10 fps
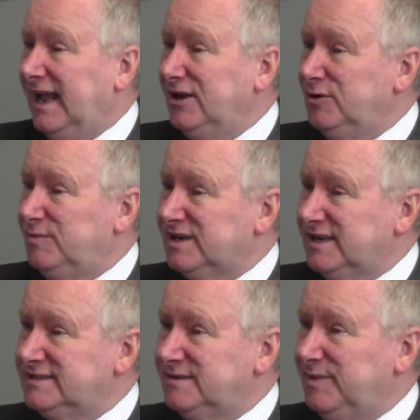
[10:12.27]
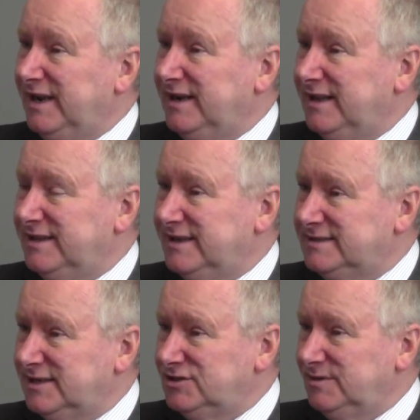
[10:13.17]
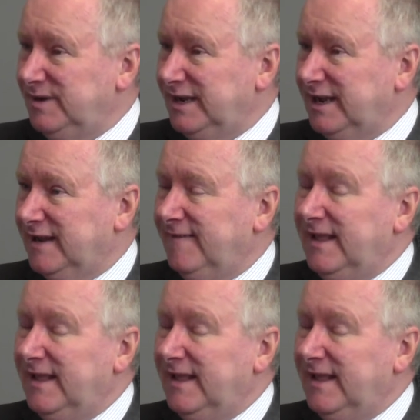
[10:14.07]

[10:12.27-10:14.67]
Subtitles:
and you participate in the decision making.